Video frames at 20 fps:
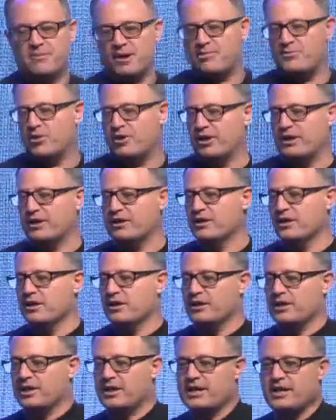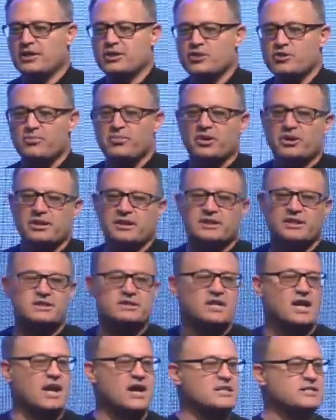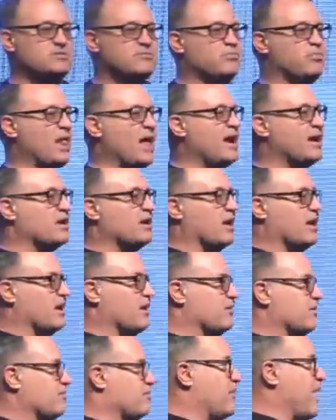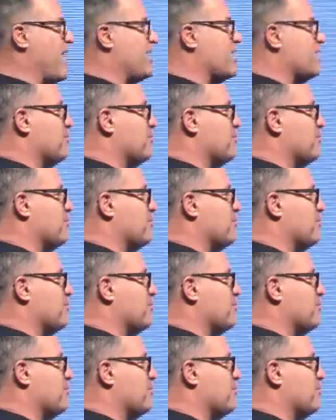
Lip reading: am I burning? The kids are building the slides. Back